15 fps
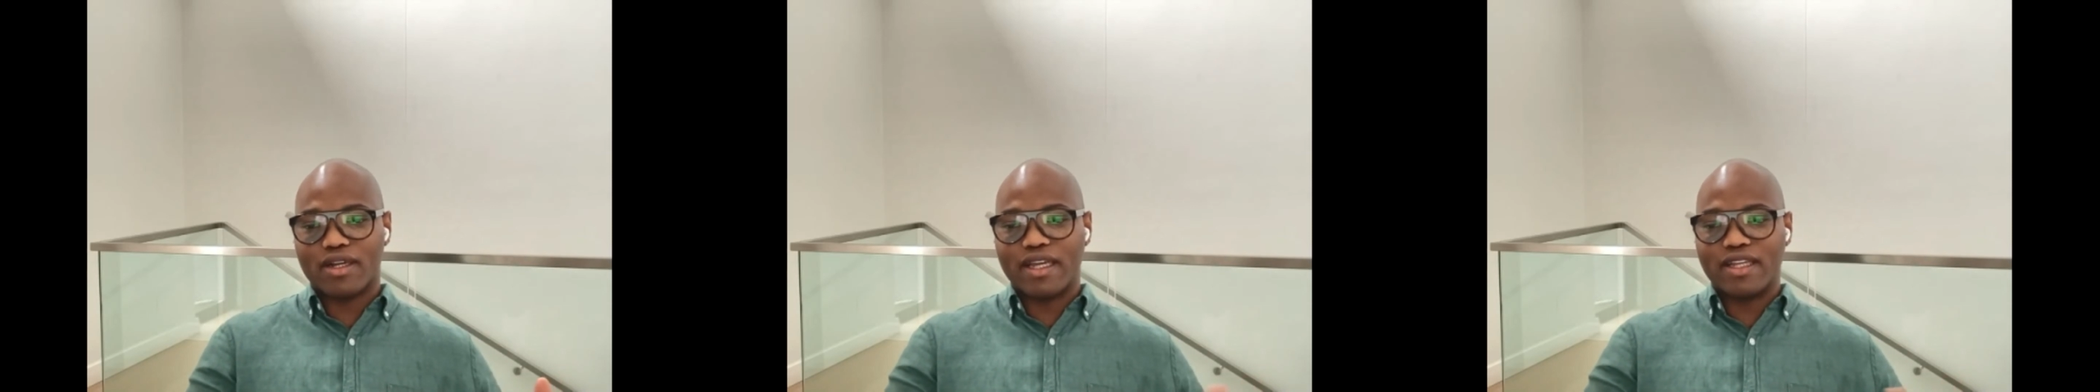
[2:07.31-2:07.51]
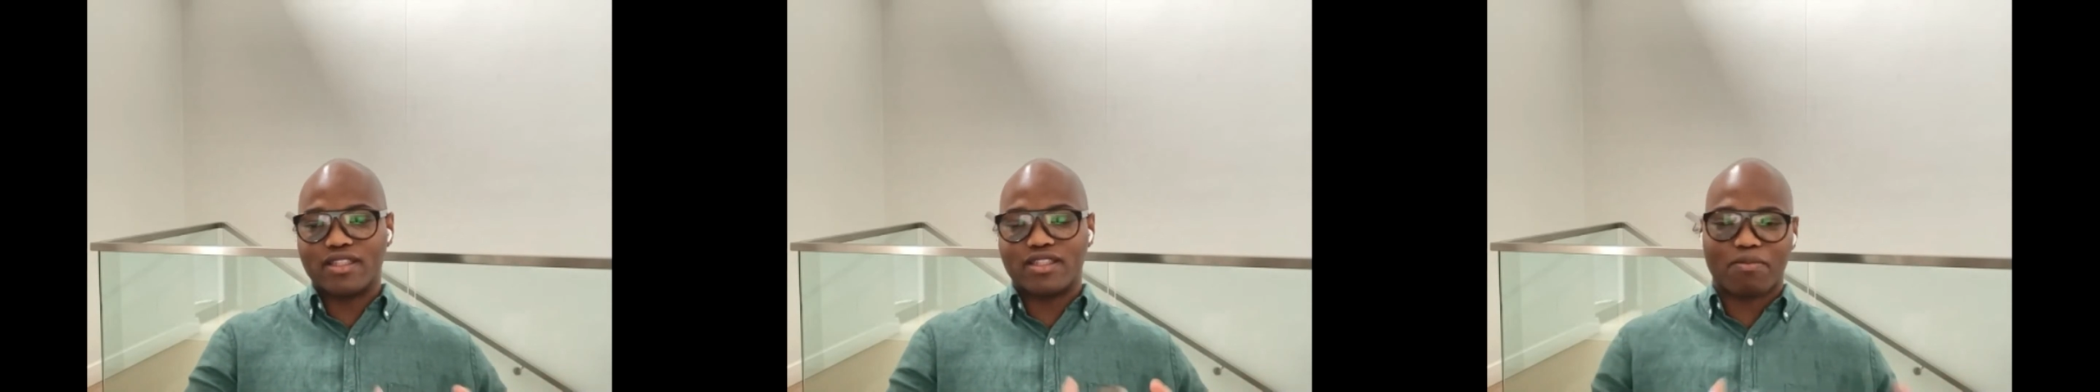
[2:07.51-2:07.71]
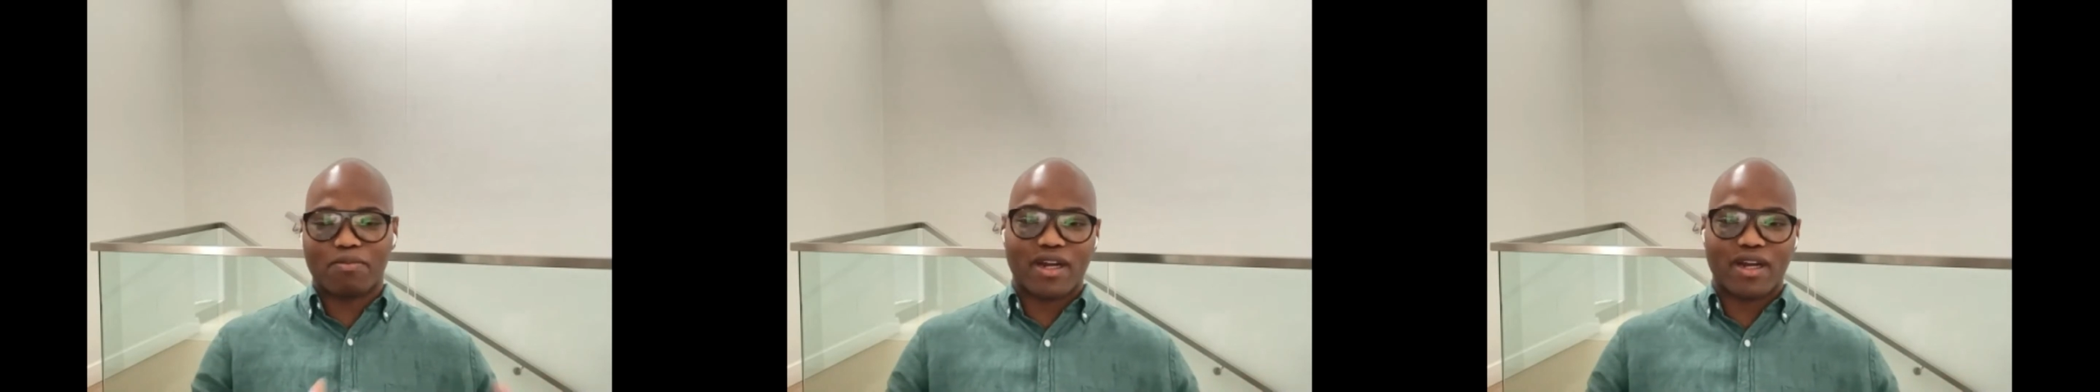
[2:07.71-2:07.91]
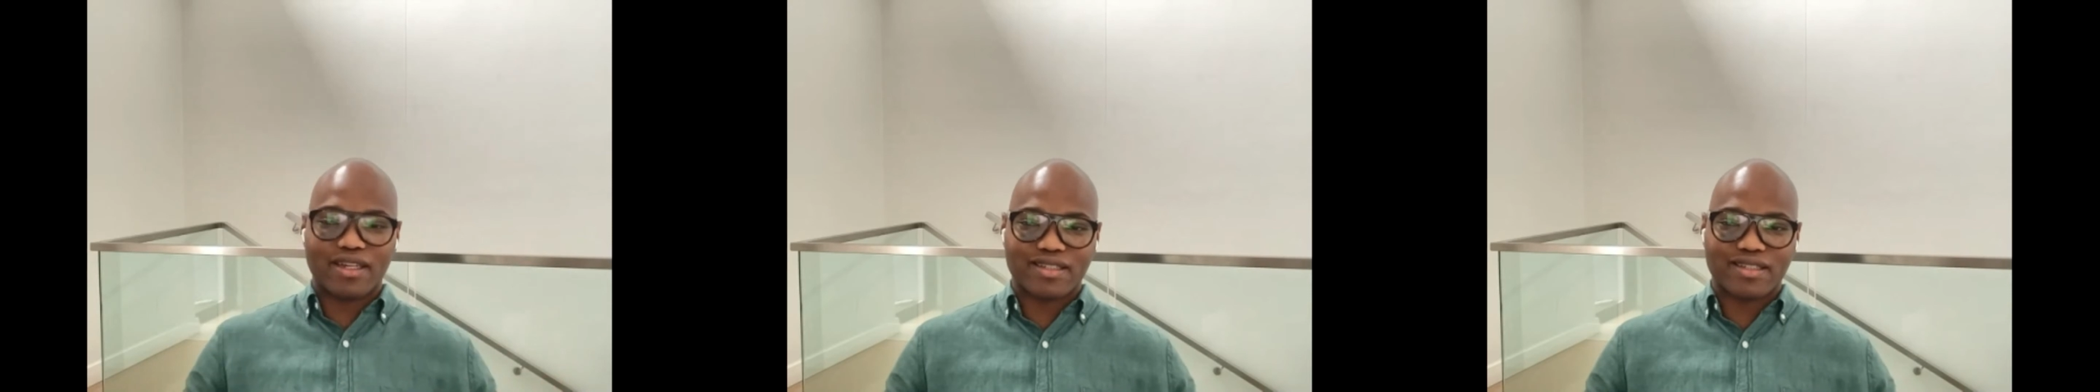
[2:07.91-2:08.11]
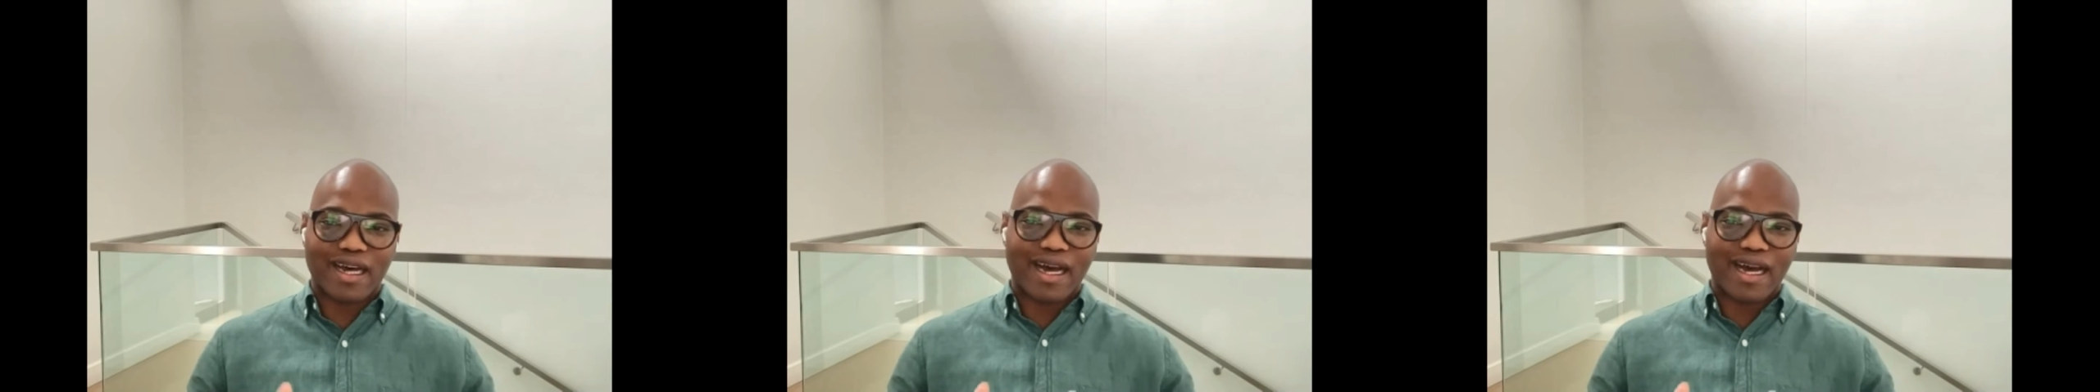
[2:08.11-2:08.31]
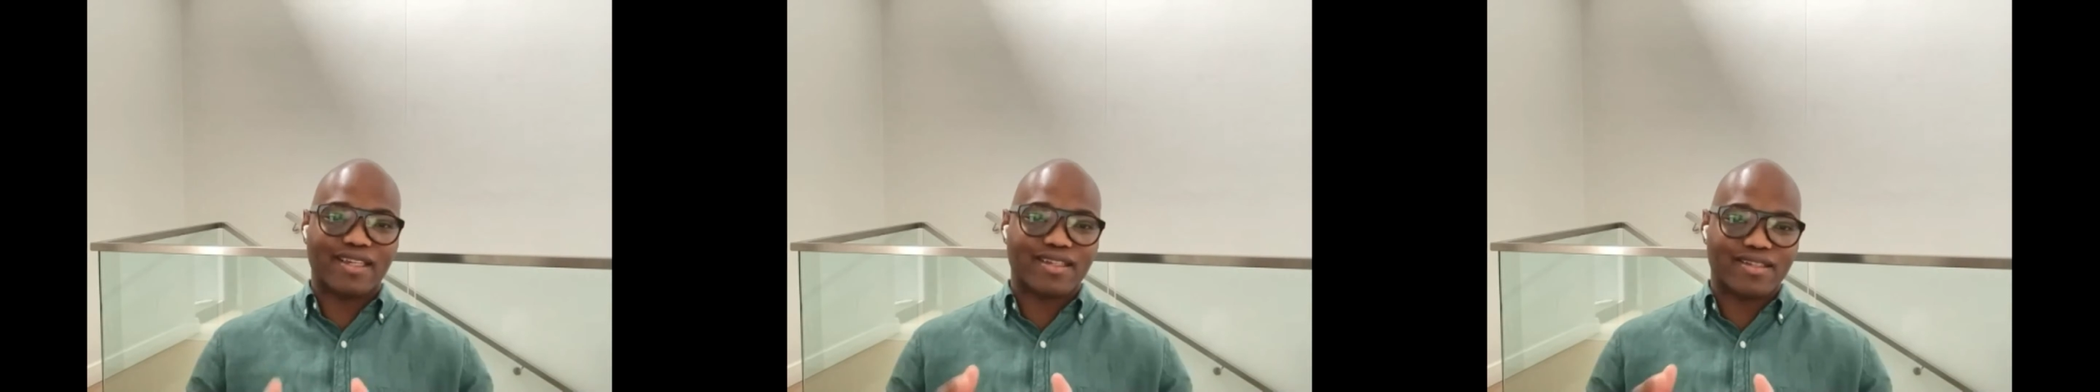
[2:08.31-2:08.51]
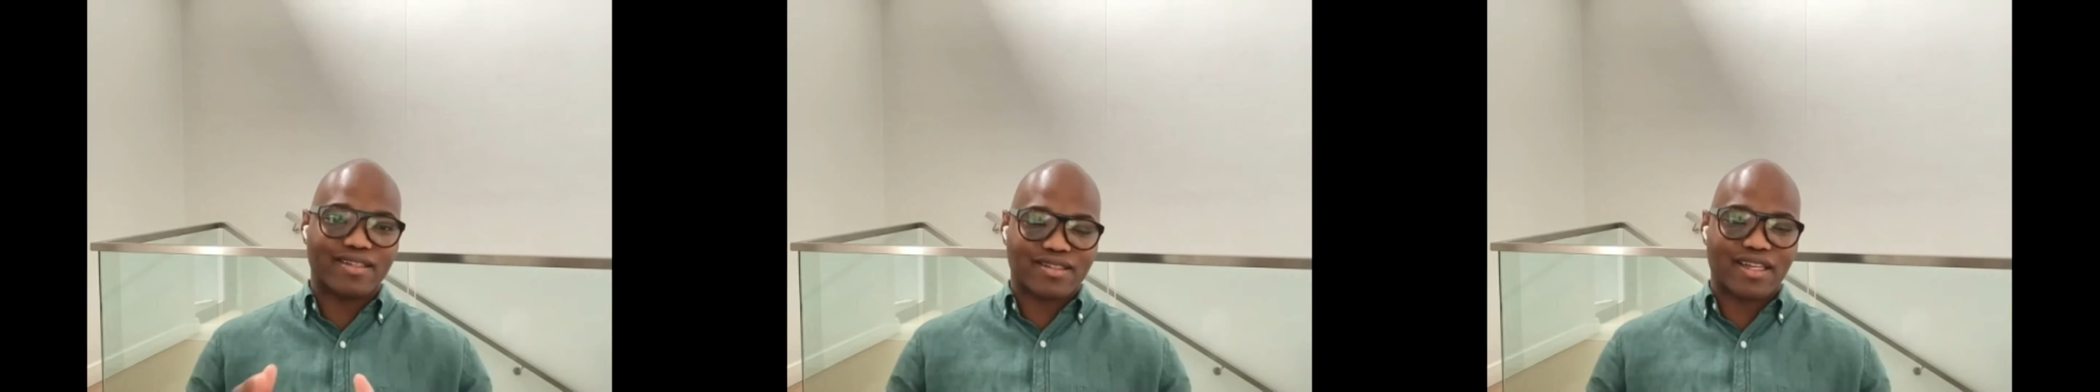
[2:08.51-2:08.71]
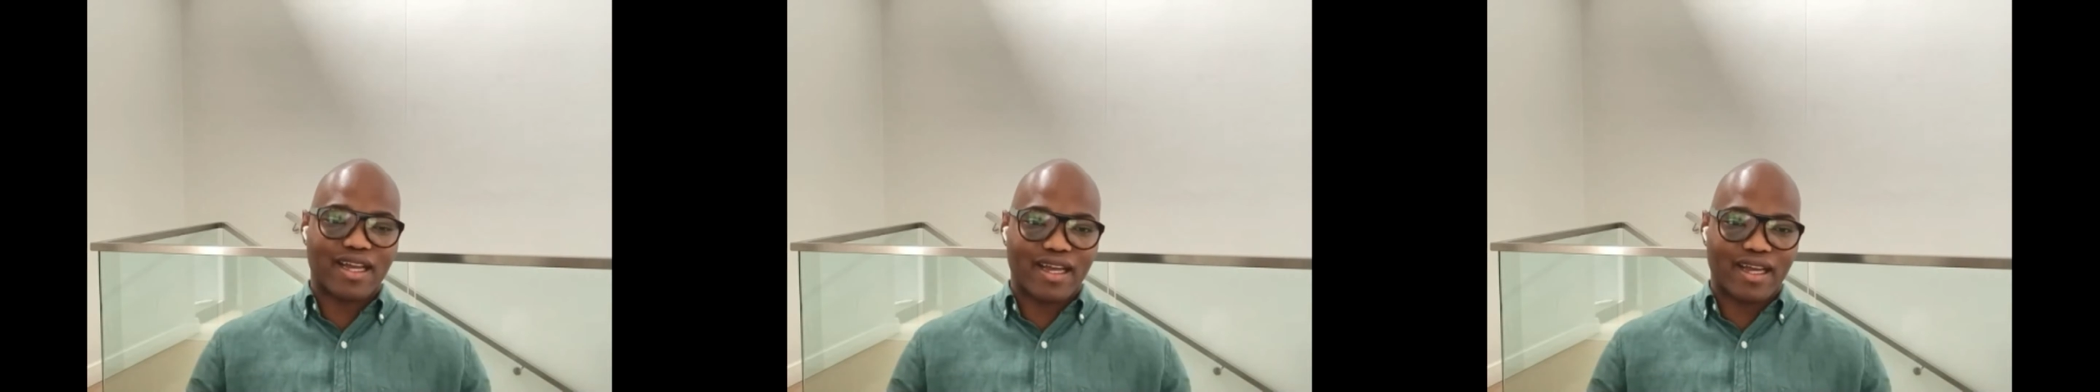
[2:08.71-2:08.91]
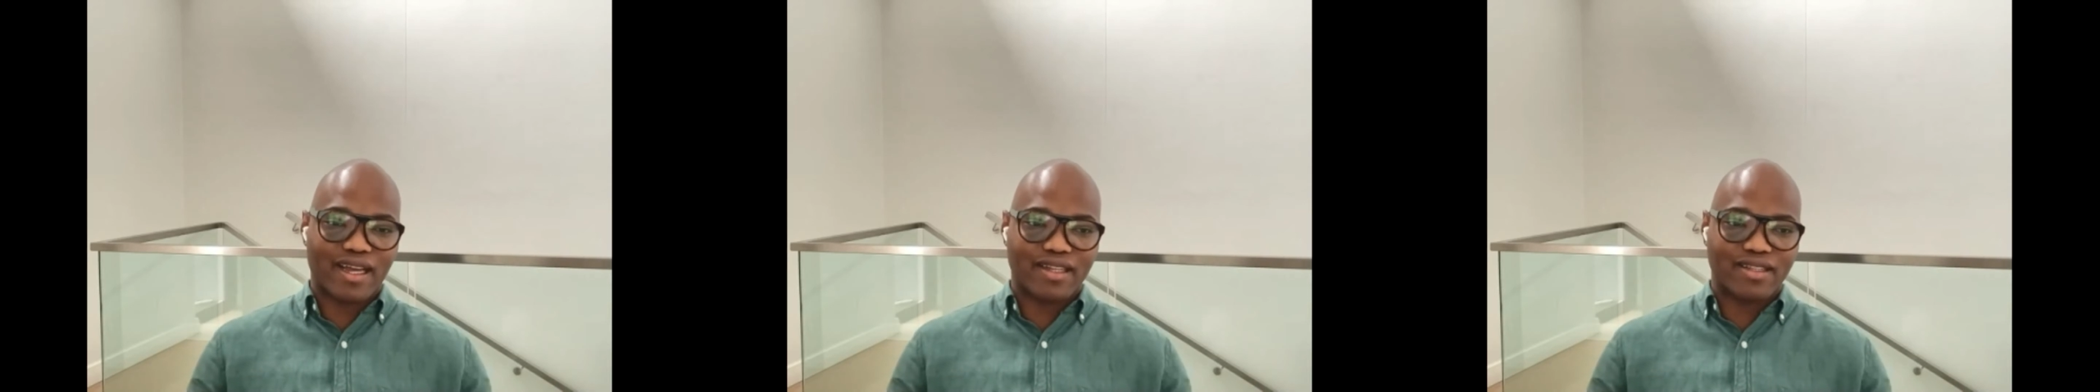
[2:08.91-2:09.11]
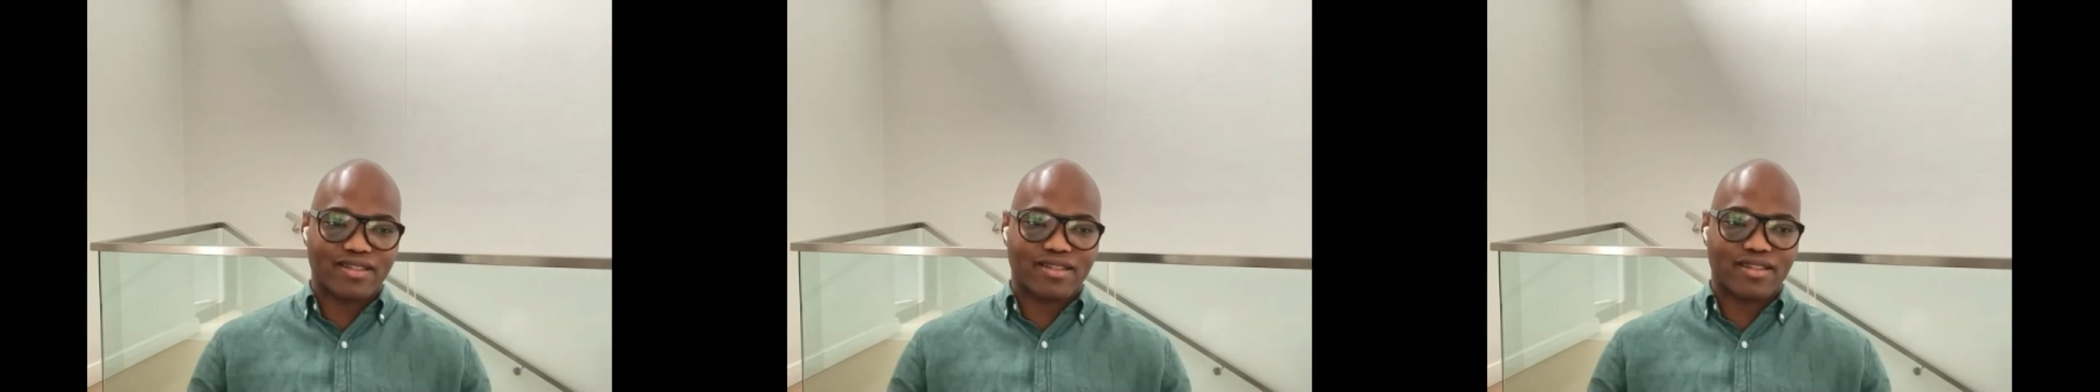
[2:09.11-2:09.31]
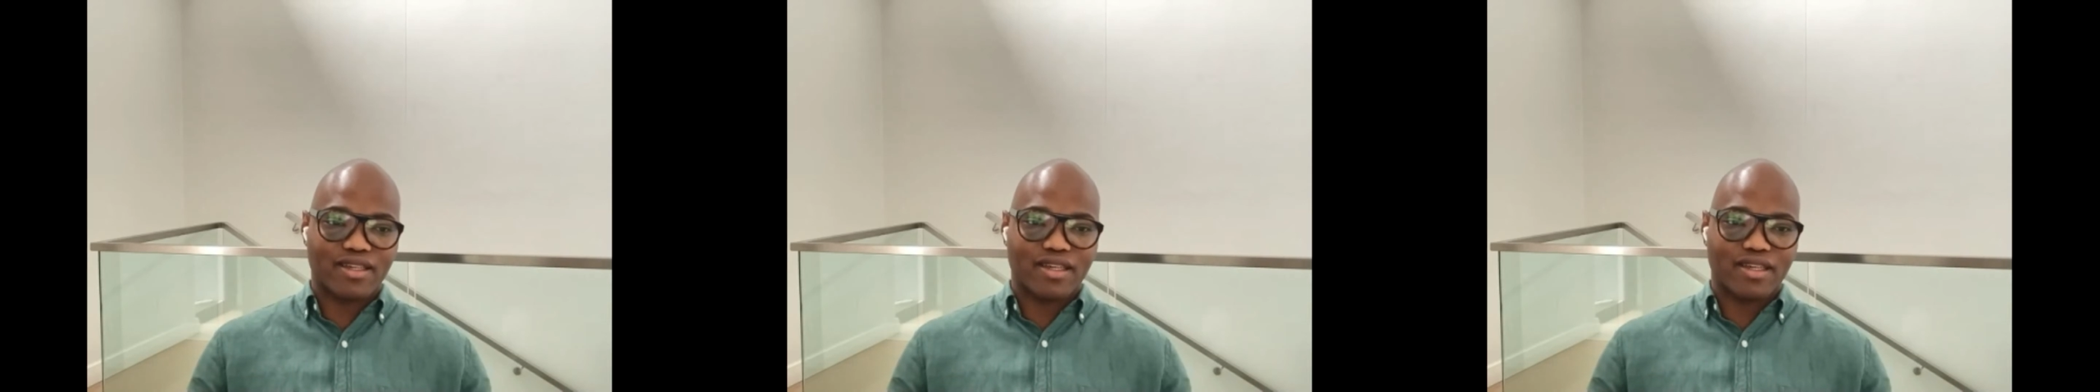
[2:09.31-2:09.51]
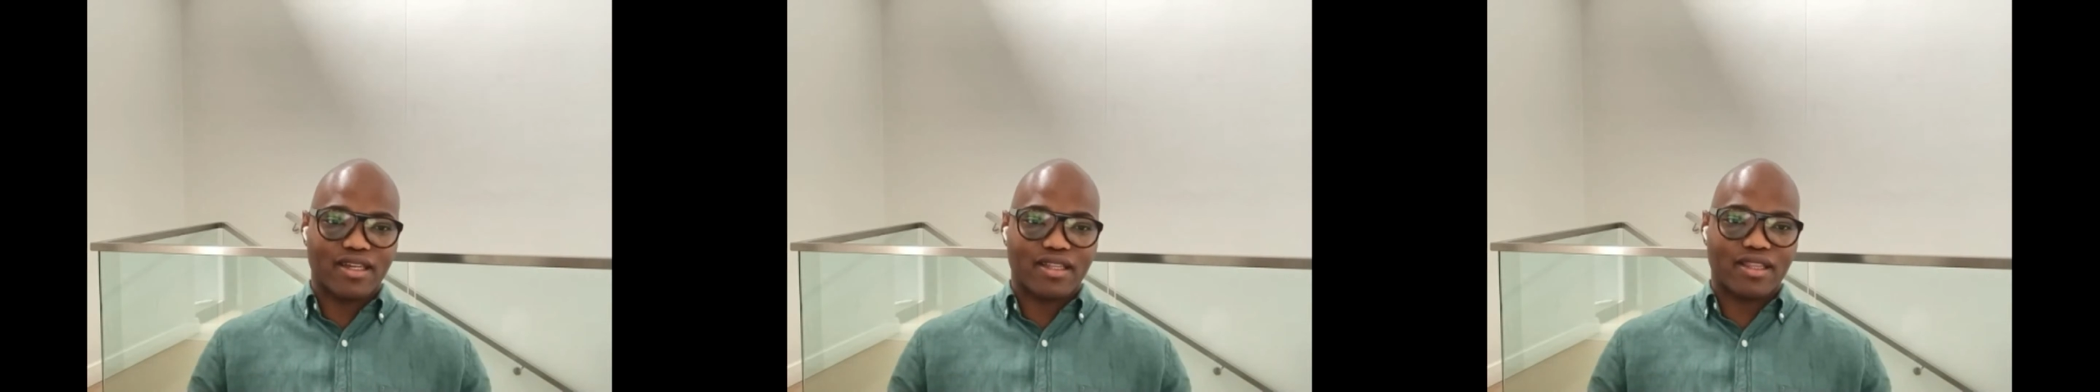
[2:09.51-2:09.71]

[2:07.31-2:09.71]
enterprise understands